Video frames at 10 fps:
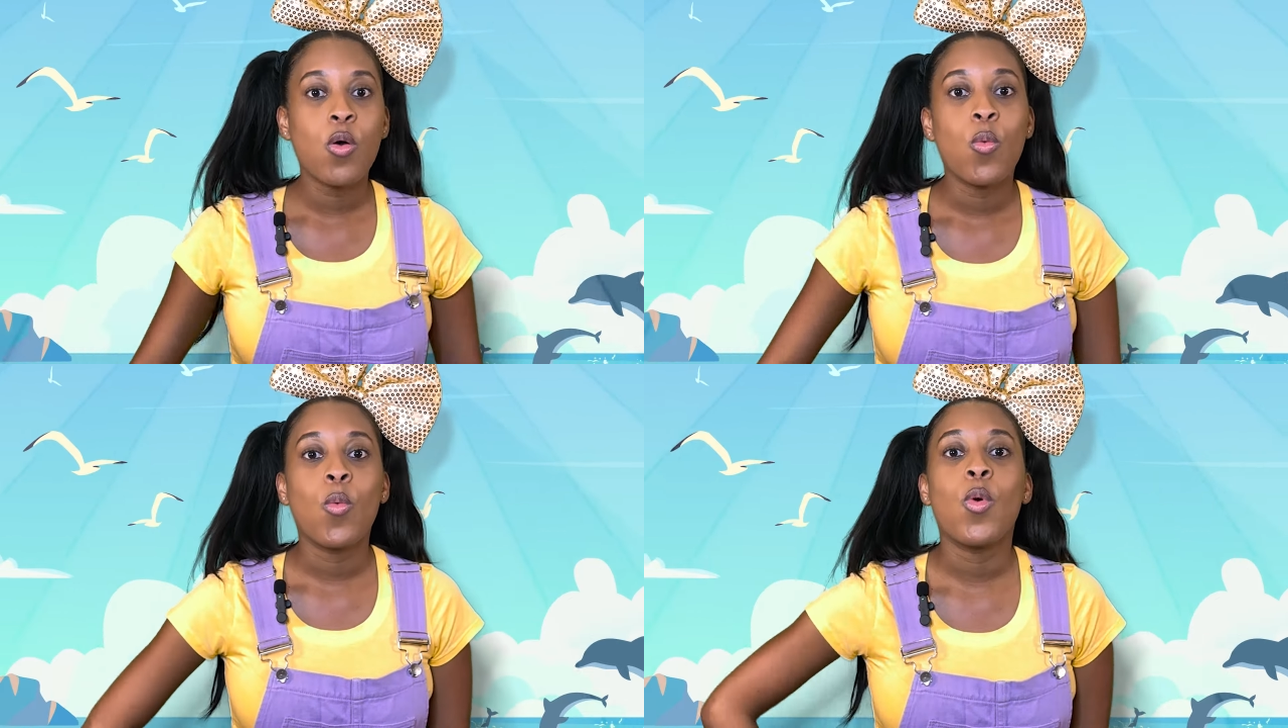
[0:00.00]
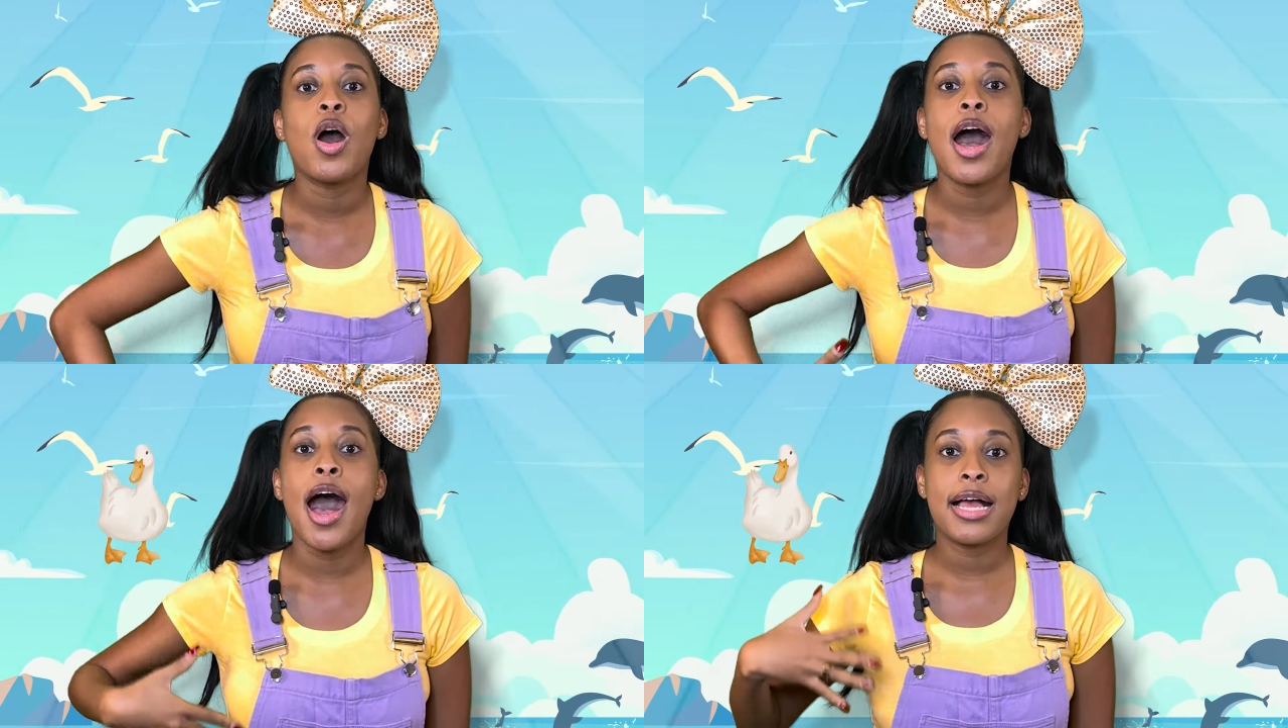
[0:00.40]

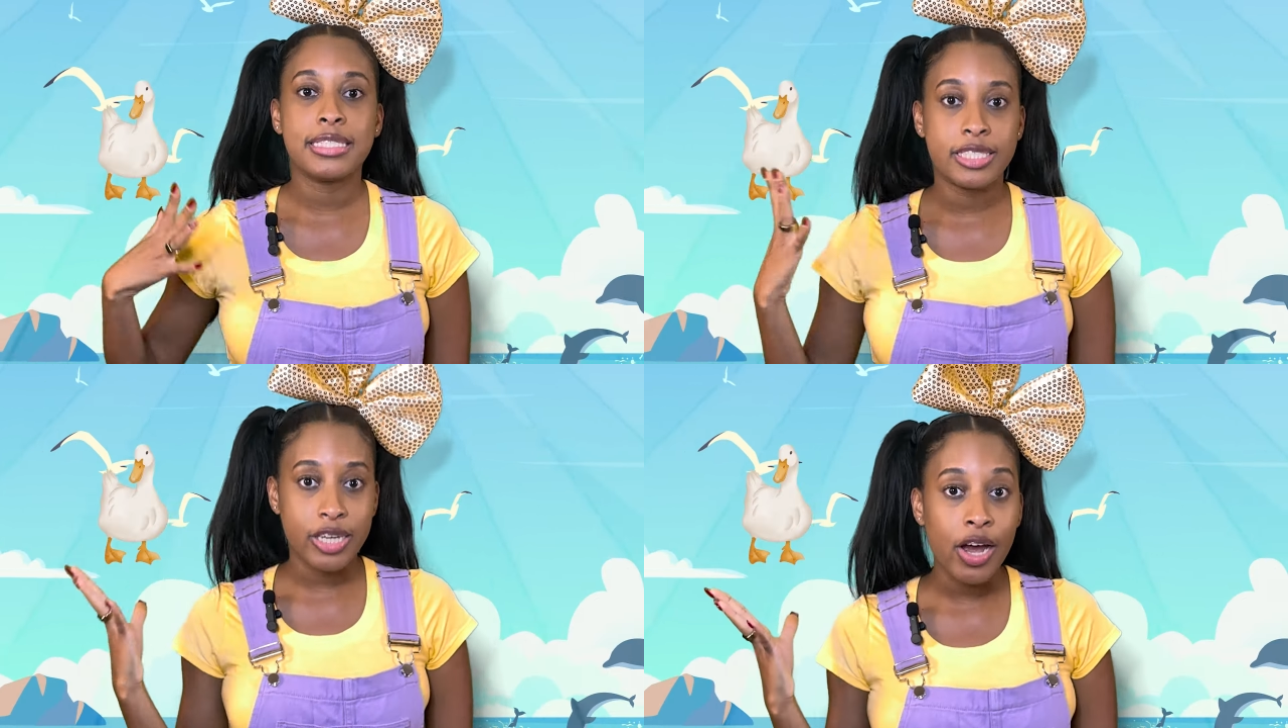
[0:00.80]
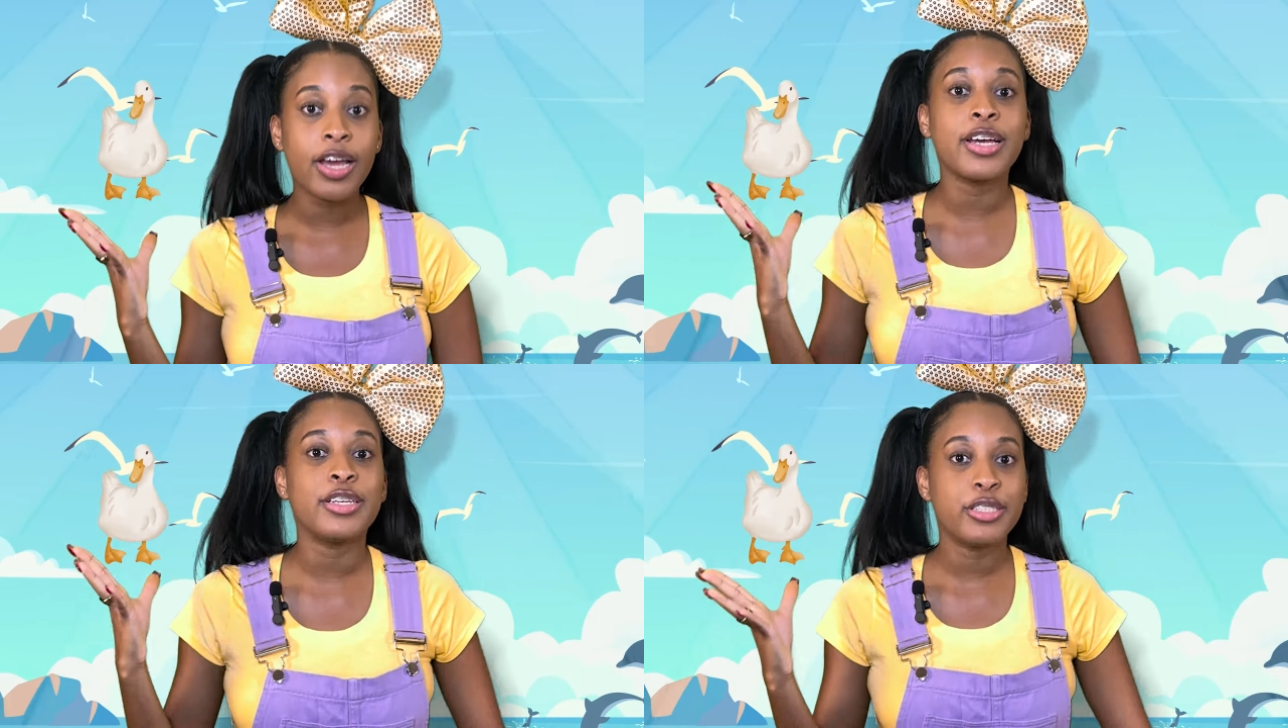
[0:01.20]
1 duck,
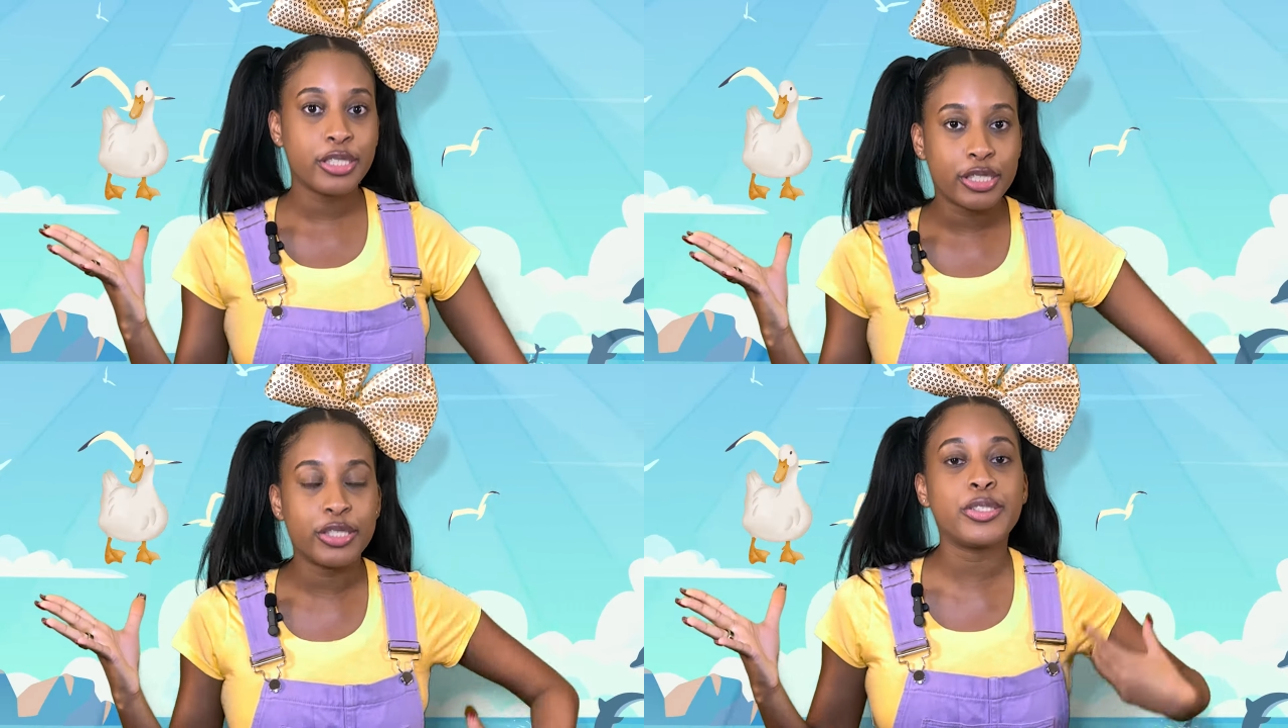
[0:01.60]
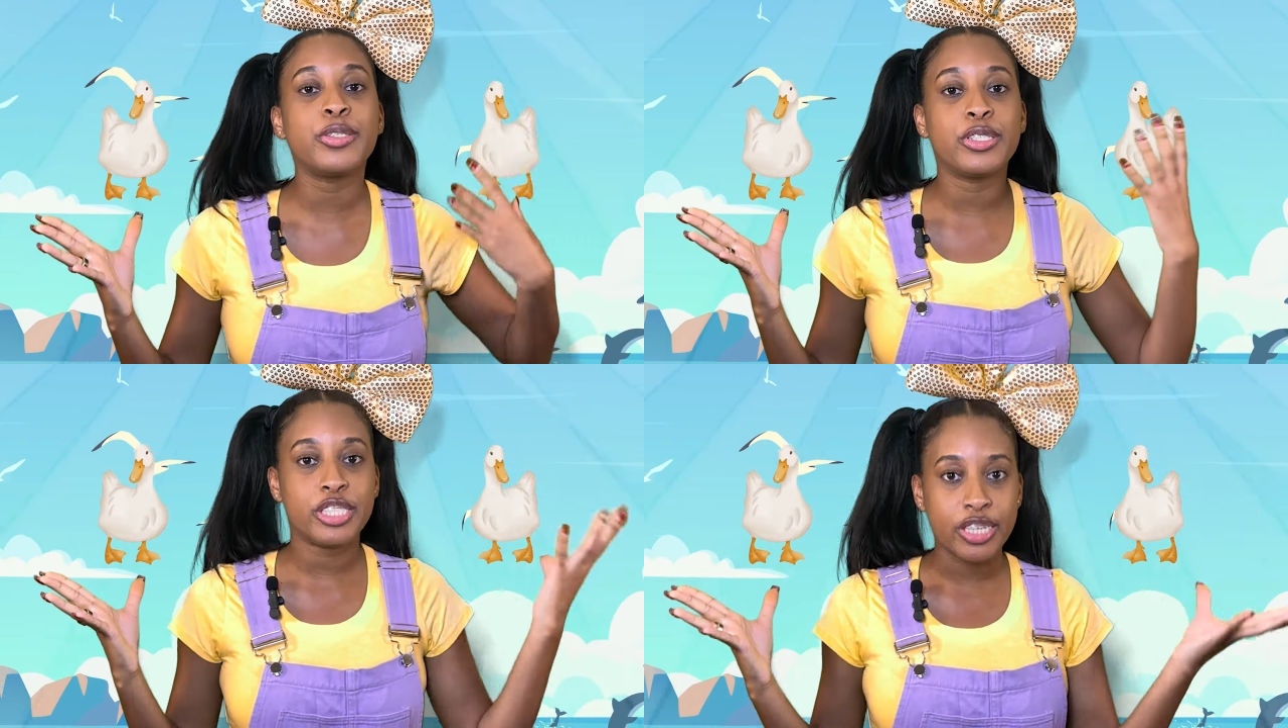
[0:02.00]

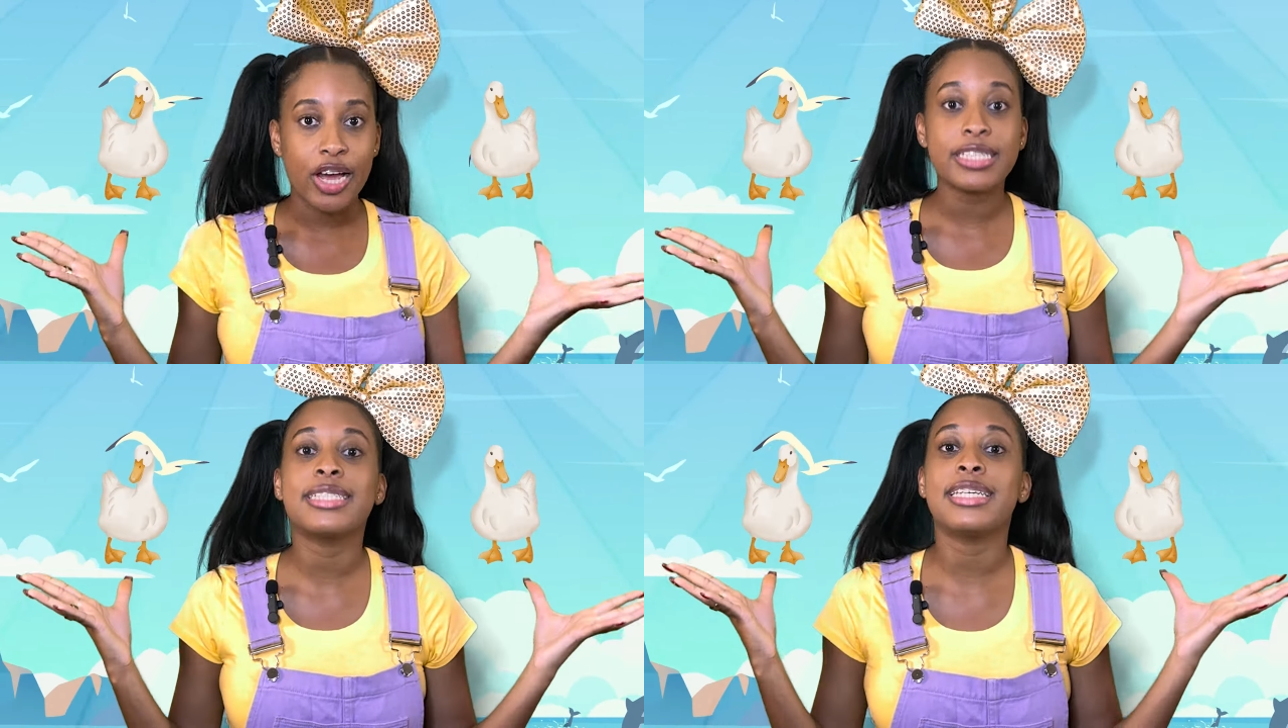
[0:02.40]
2 ducks.